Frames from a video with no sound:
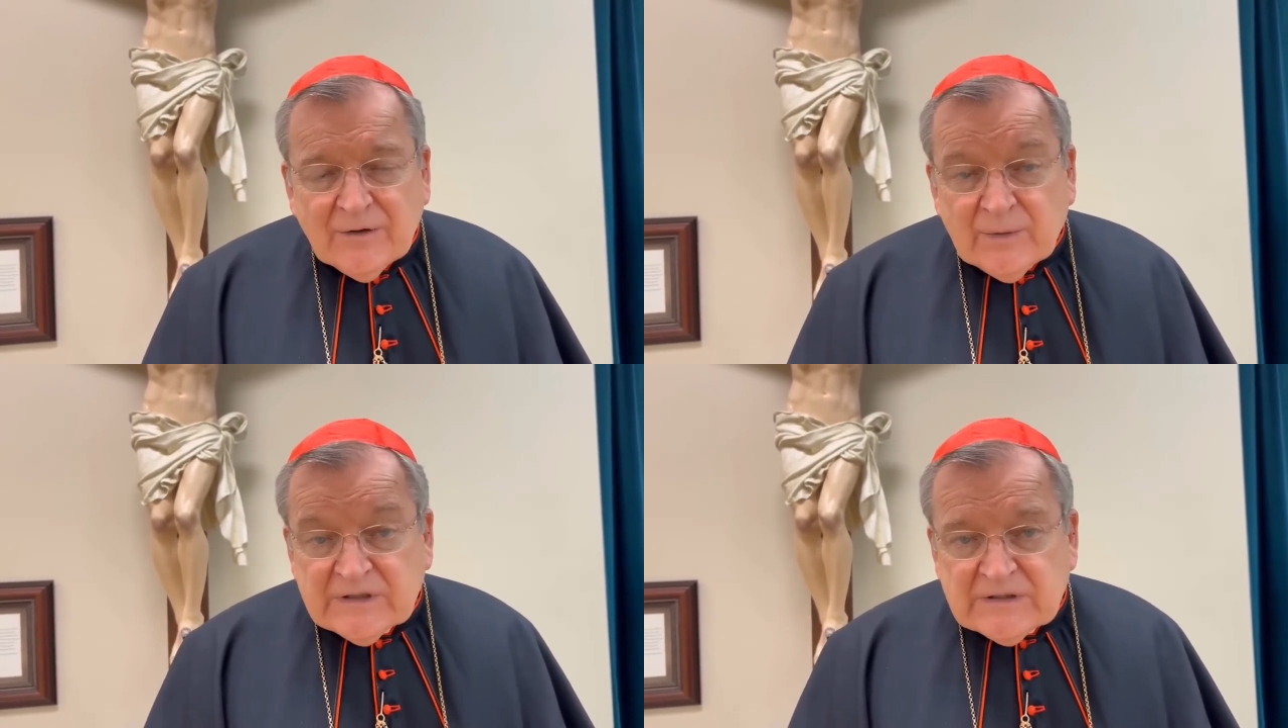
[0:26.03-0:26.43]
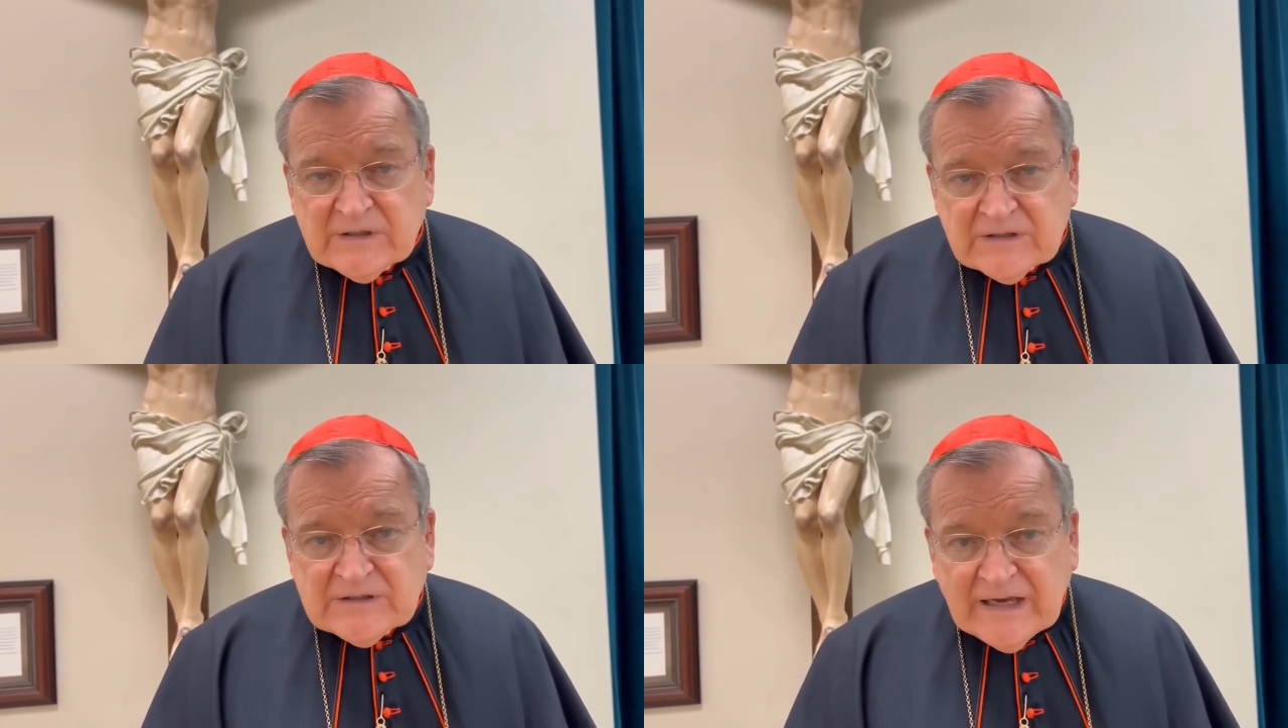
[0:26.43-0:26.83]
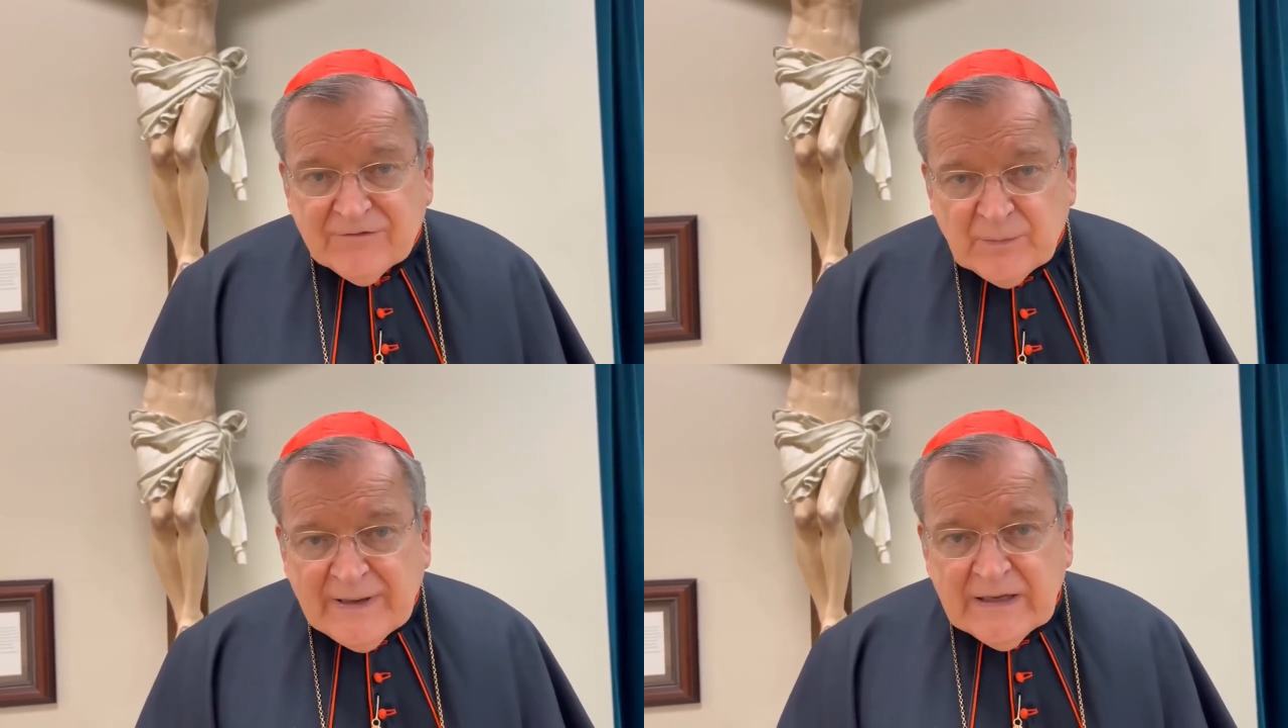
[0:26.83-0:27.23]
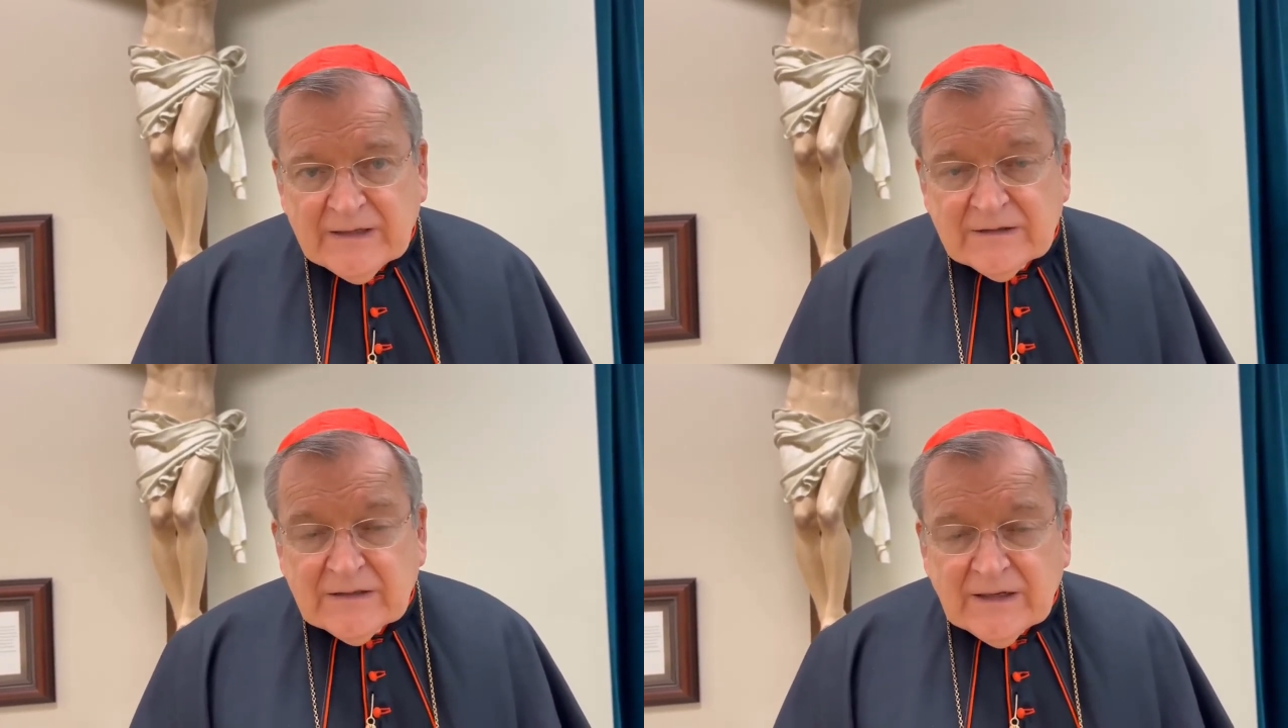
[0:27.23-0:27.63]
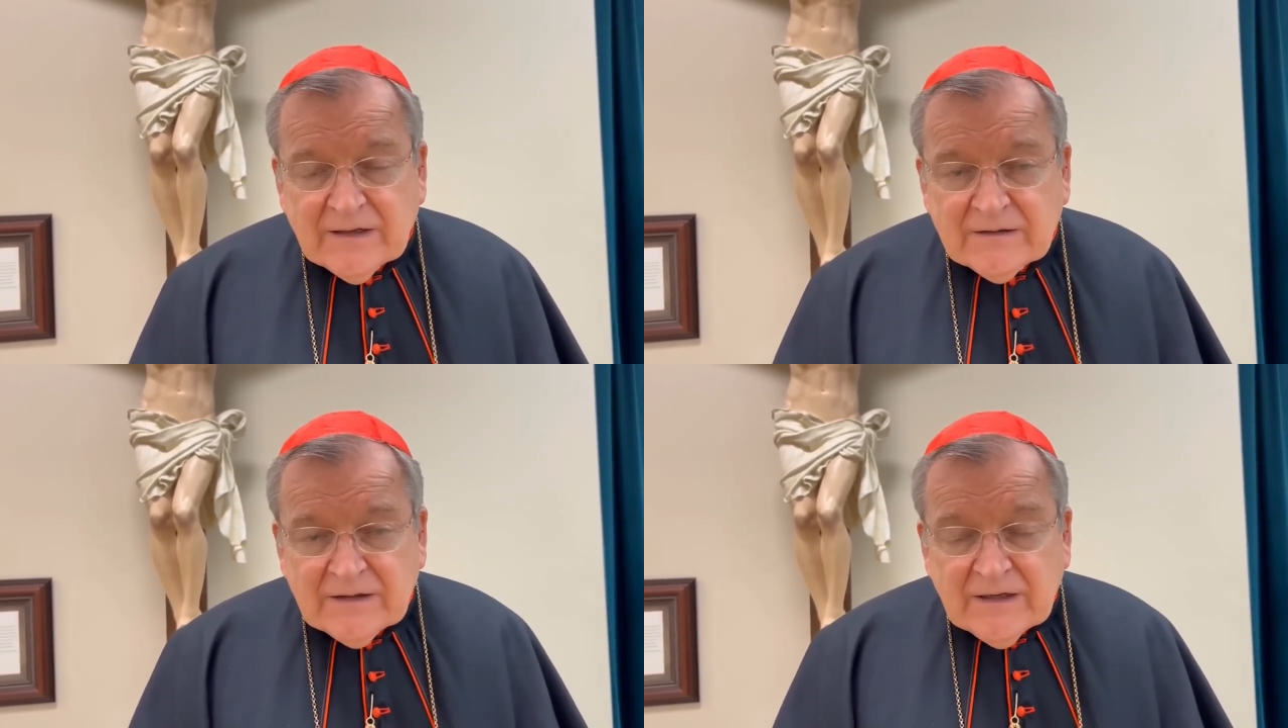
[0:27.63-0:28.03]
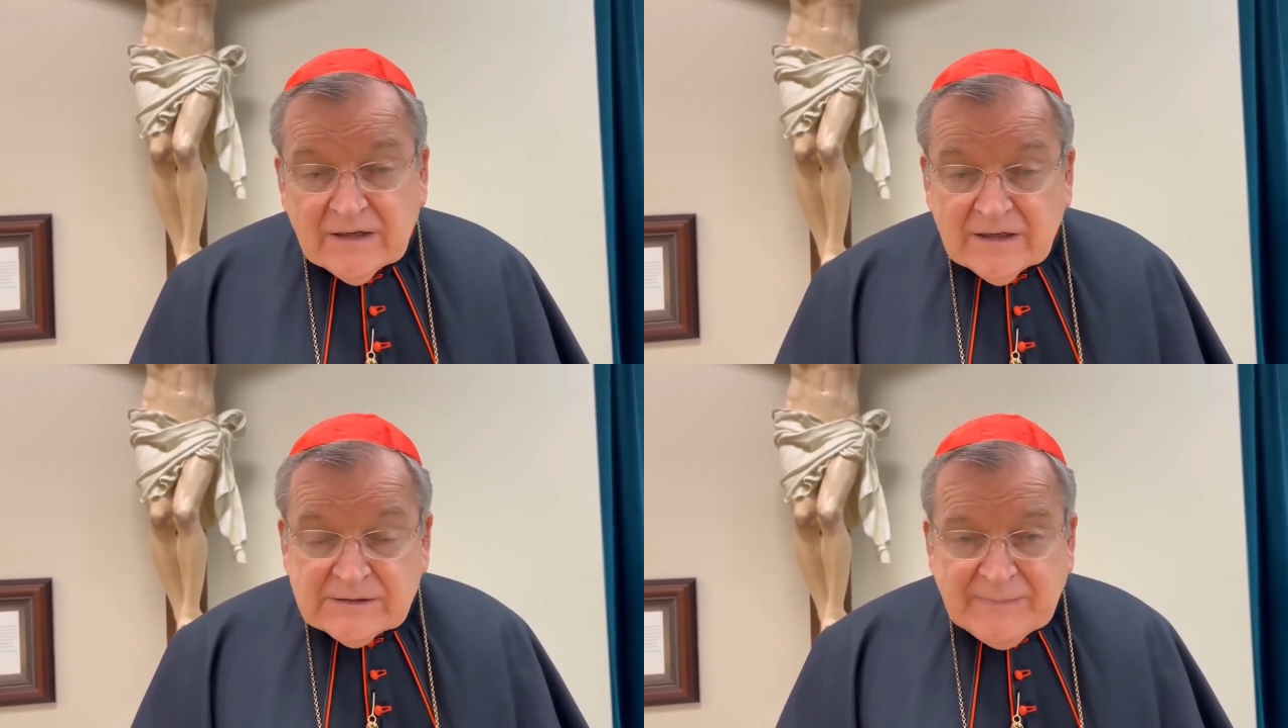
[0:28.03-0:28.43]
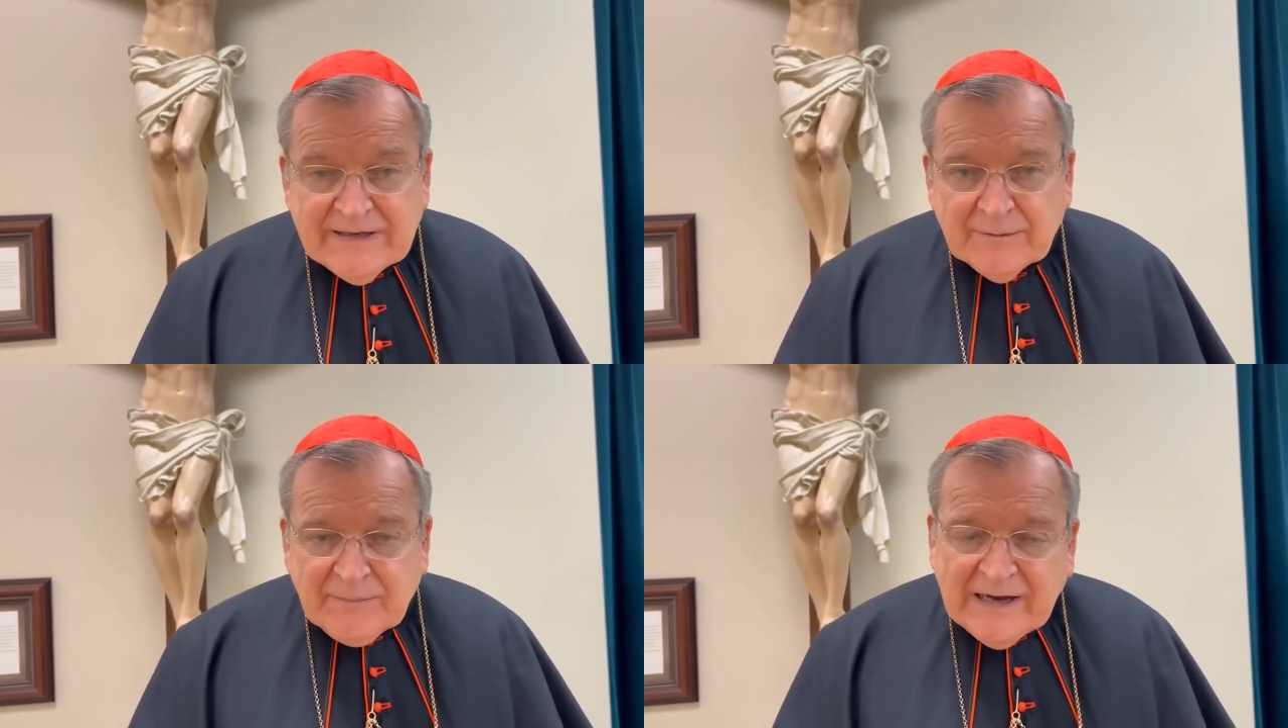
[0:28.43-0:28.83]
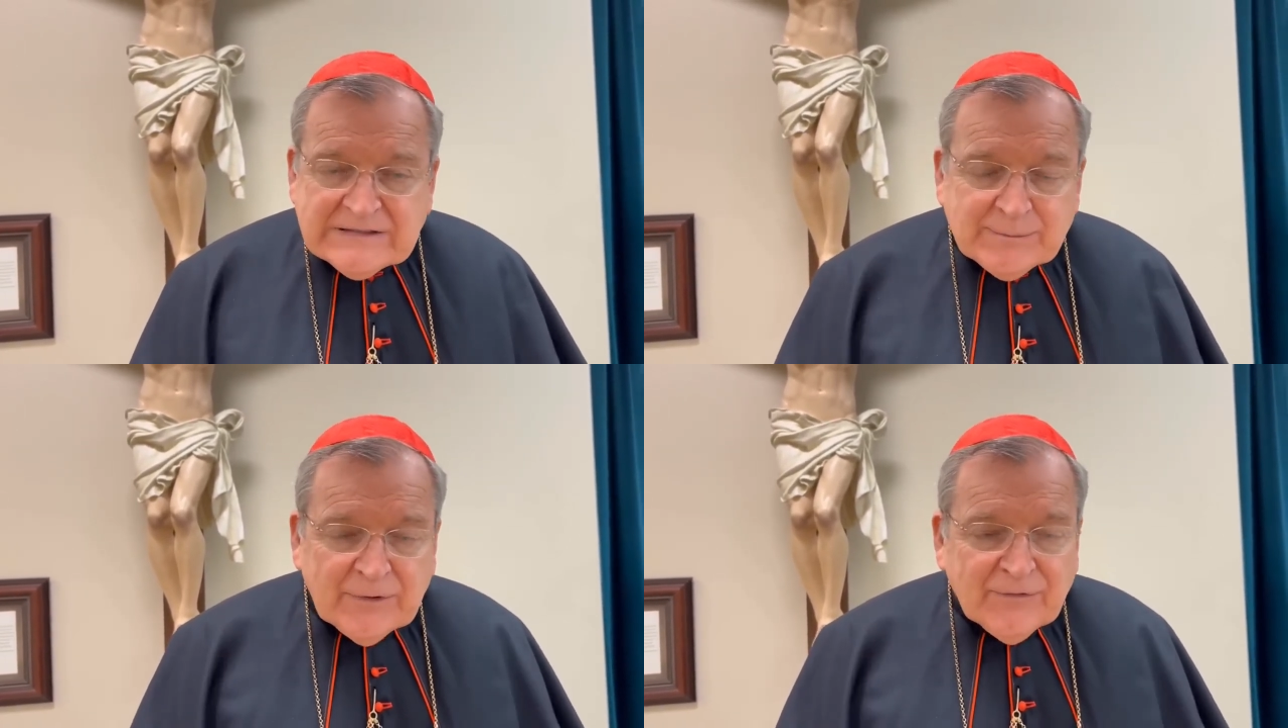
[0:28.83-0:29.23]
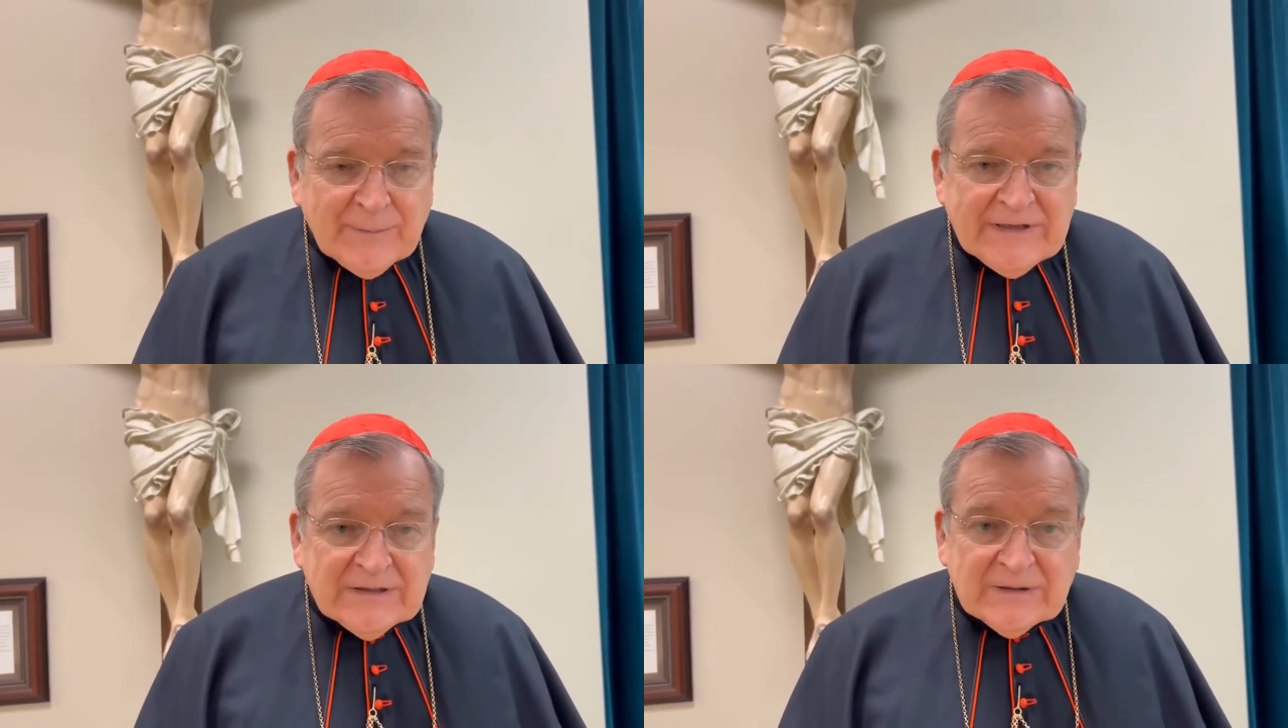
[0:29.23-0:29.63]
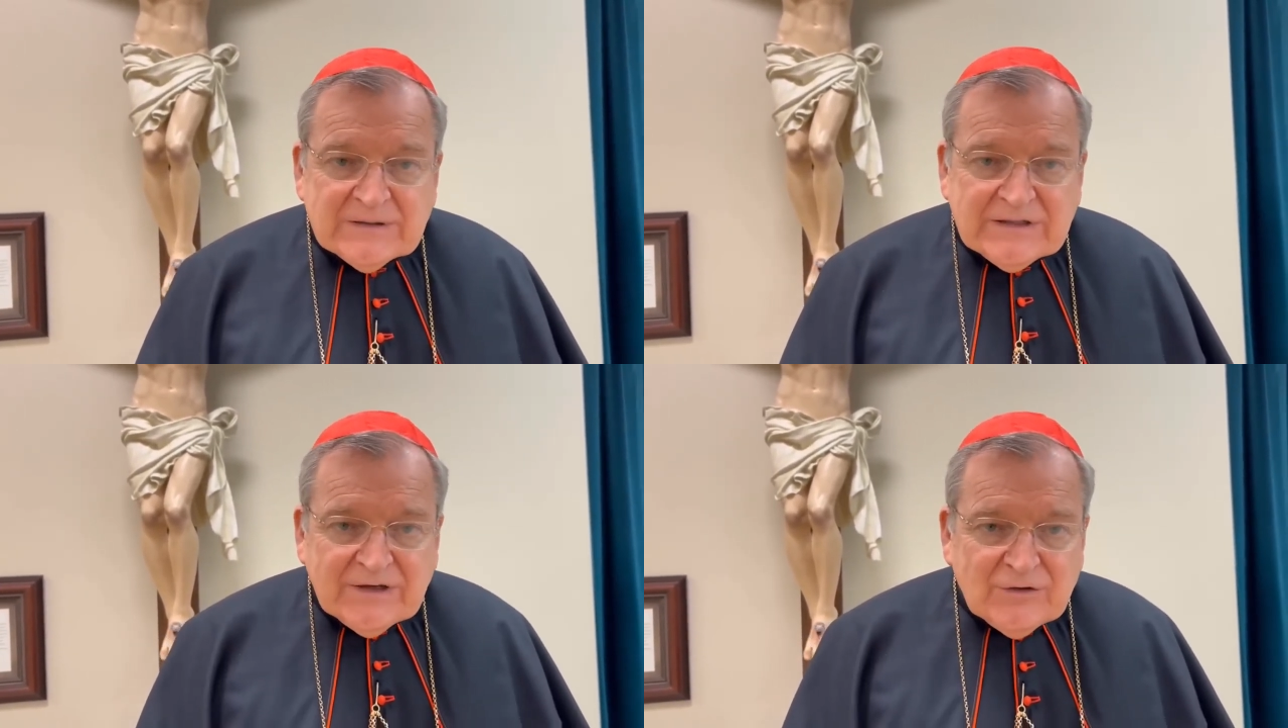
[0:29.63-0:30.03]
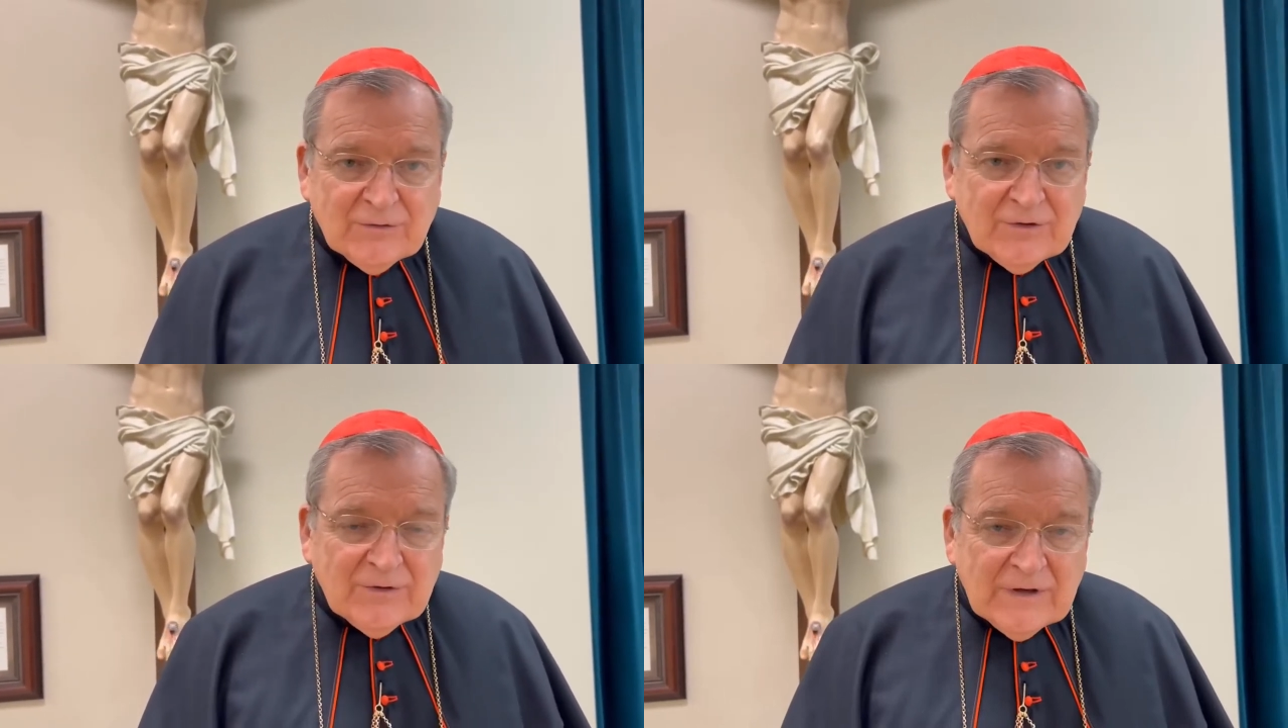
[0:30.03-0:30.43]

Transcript: which saved me and has made it possible for me to continue